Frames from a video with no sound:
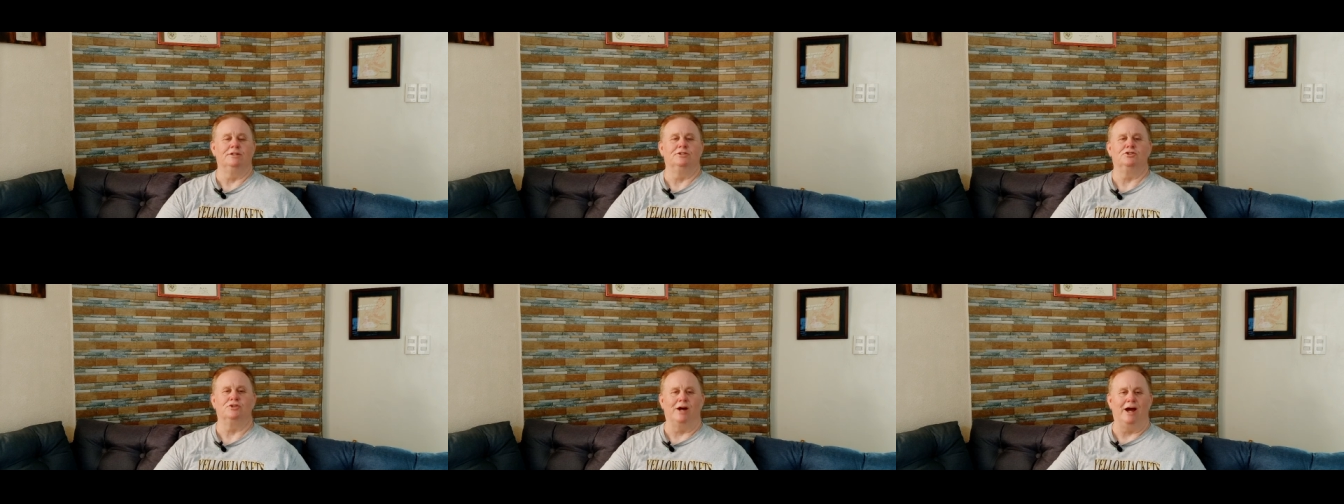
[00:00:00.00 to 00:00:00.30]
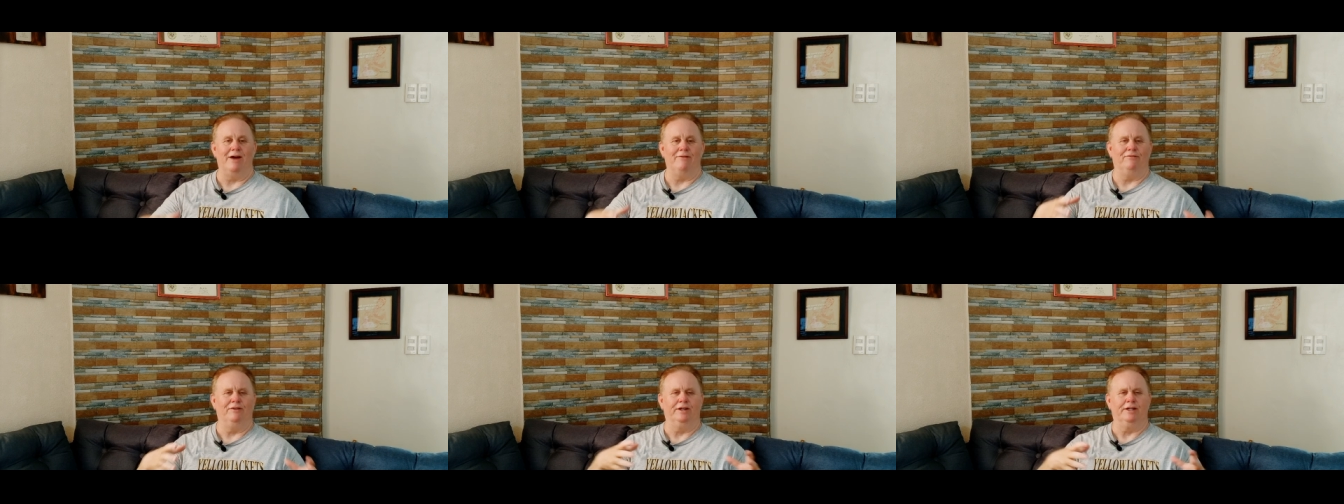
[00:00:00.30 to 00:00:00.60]
The
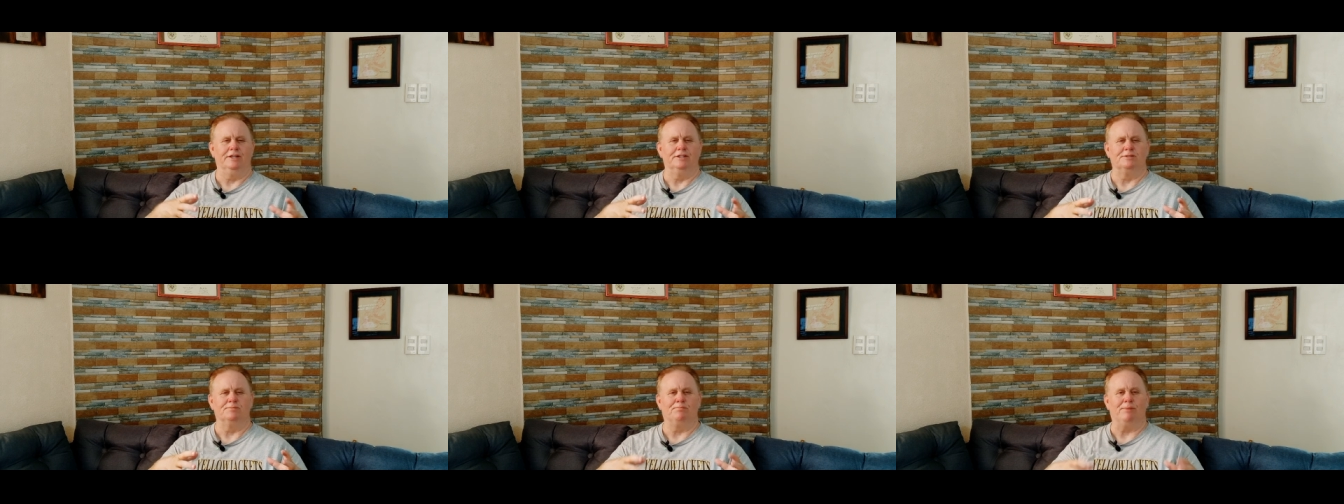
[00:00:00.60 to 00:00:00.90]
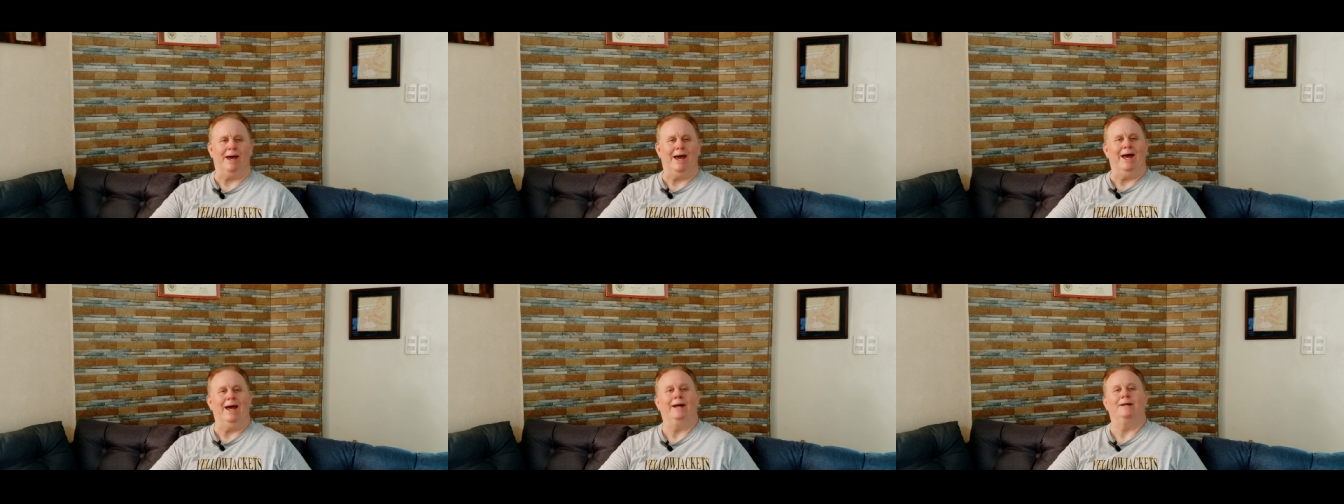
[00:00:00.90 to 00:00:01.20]
traffic is
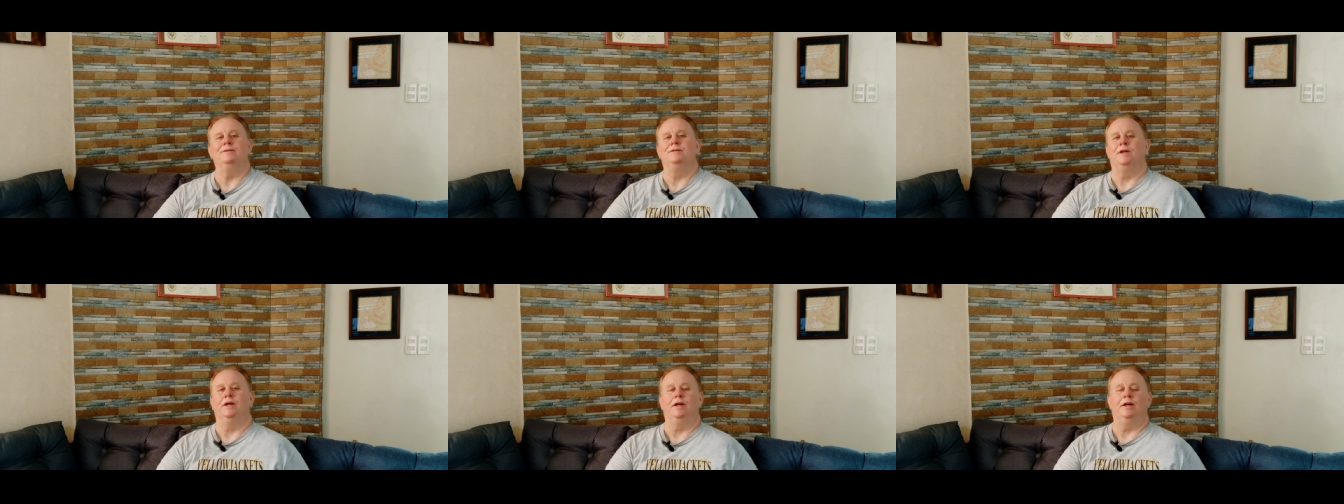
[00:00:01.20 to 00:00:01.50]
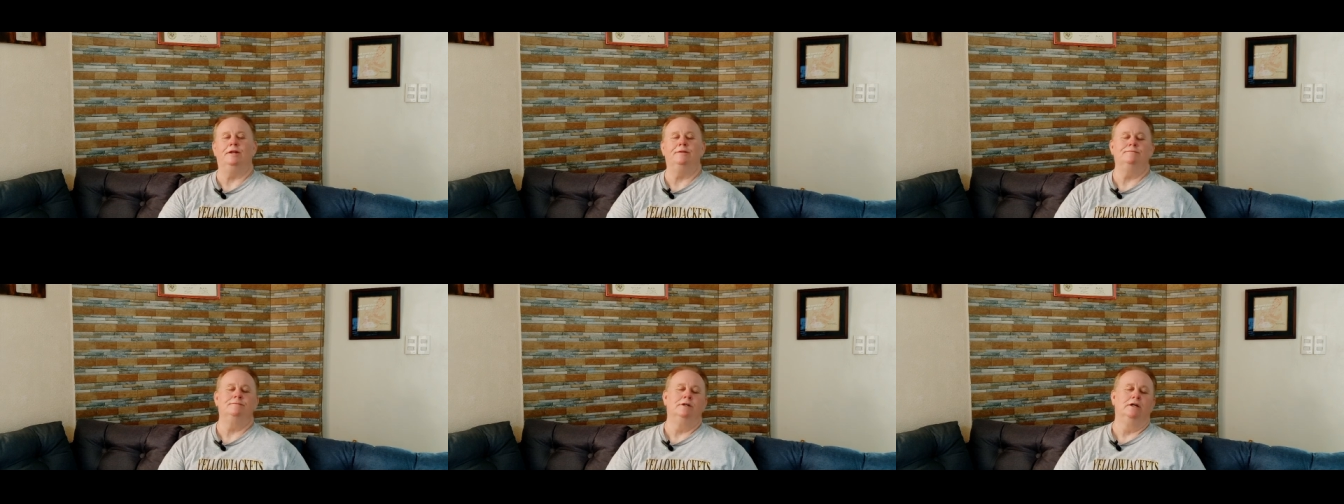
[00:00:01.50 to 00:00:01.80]
packed
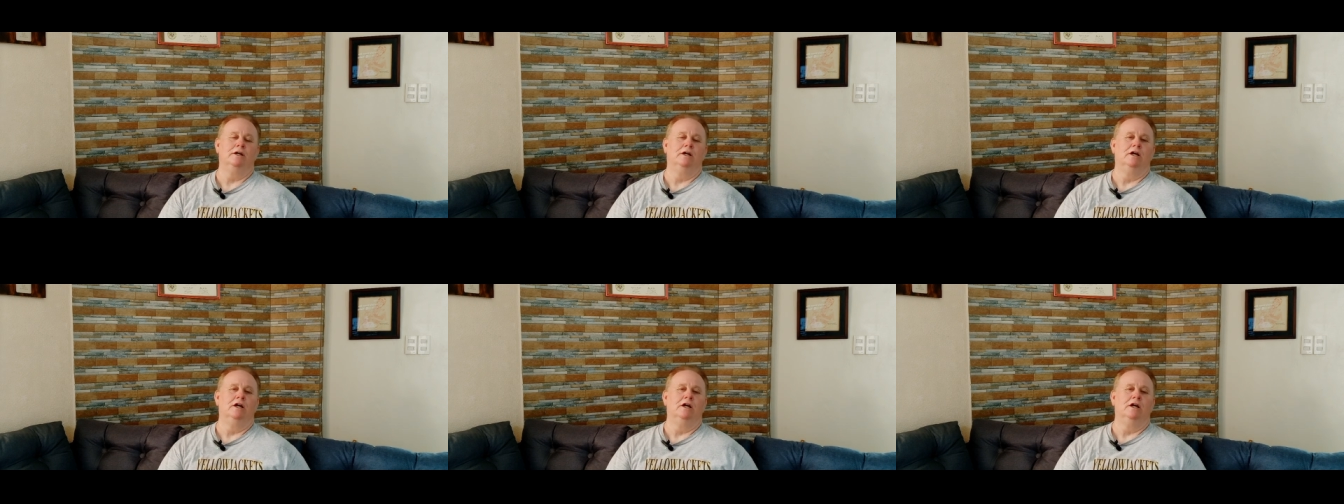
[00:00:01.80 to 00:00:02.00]
in,